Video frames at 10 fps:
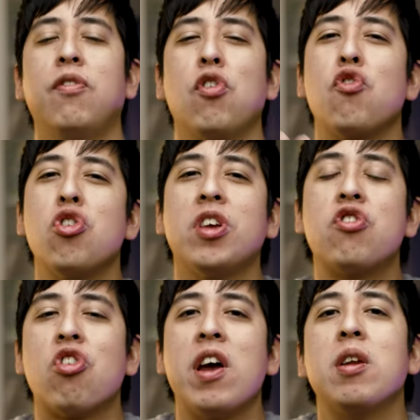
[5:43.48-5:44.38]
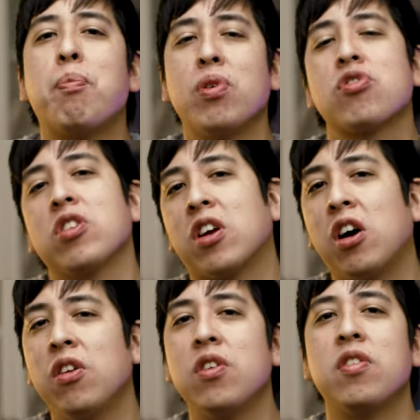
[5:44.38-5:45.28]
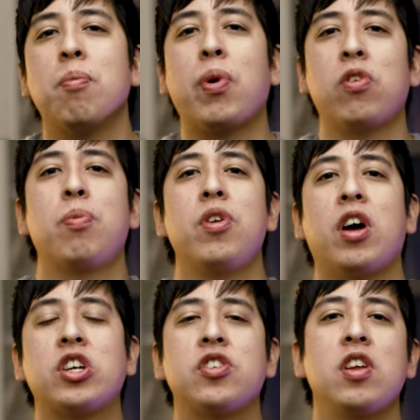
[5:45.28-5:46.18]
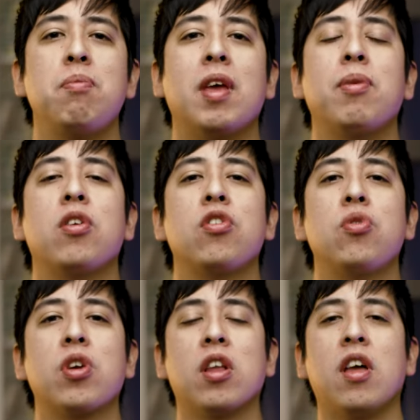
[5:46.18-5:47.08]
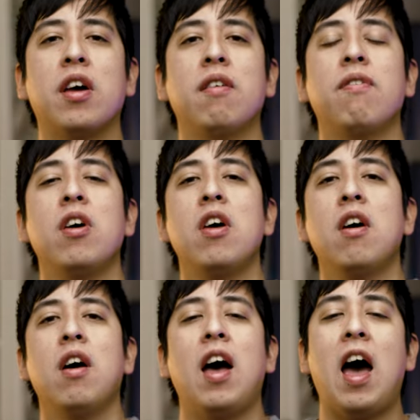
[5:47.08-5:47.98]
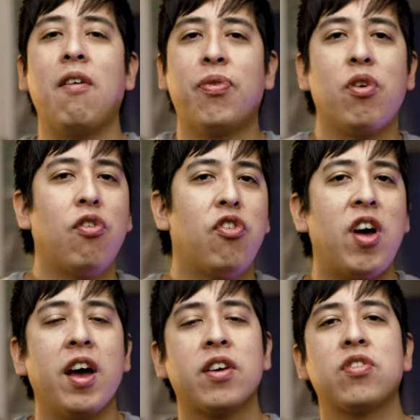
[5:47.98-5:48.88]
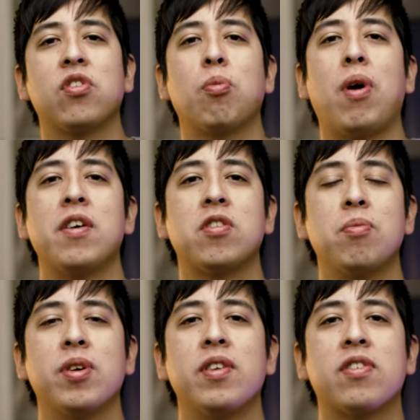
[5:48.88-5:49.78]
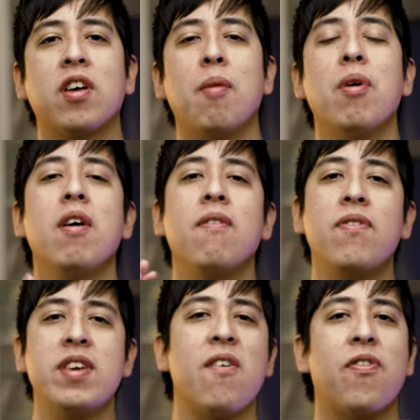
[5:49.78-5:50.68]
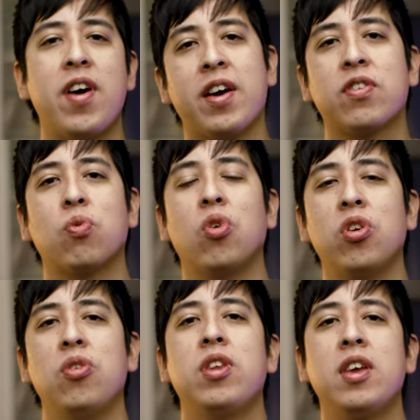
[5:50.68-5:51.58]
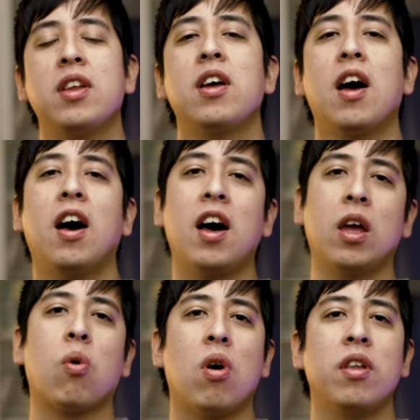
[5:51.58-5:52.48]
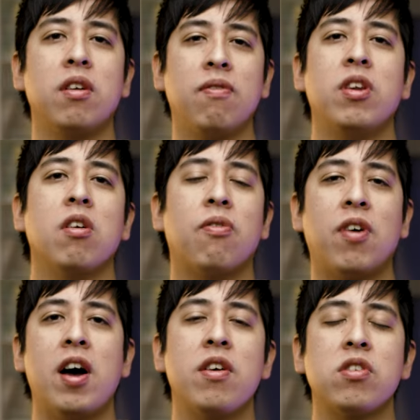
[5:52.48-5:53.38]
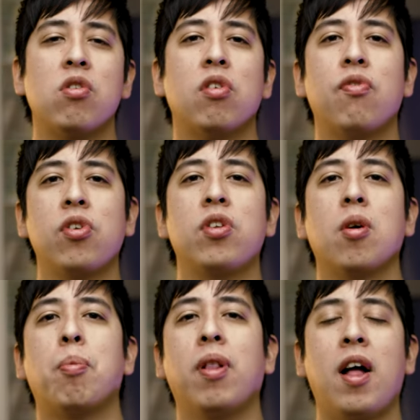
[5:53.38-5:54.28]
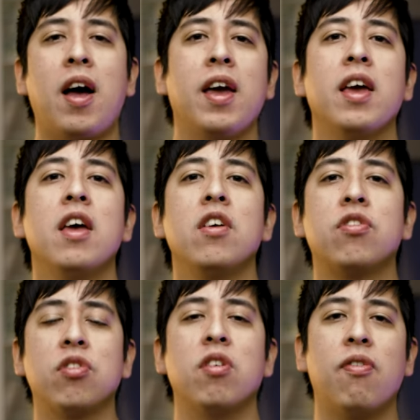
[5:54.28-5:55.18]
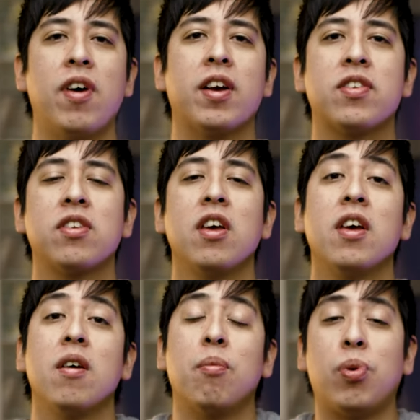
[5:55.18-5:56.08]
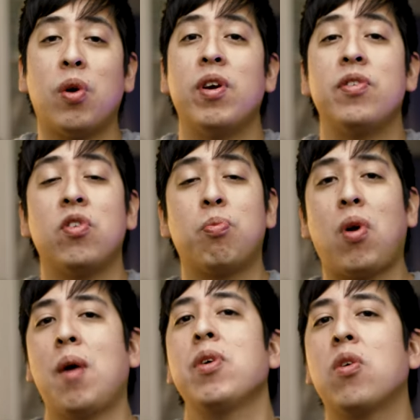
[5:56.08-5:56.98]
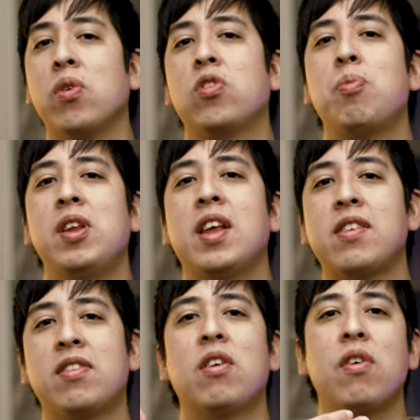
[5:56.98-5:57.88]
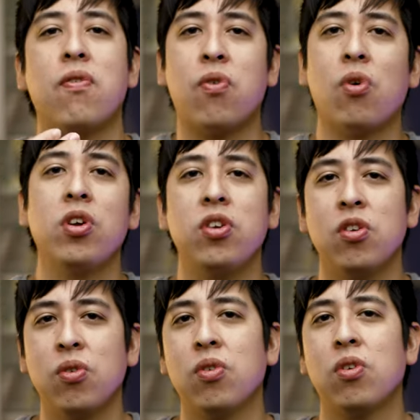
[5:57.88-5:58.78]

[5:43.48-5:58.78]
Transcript: If you're really trying to push the colors in post-production, maybe you're doing a lot of After Effects or possibly some VFX where you need high quality video files in order for you to apply certain effects, ProRes is probably going to be necessary for you,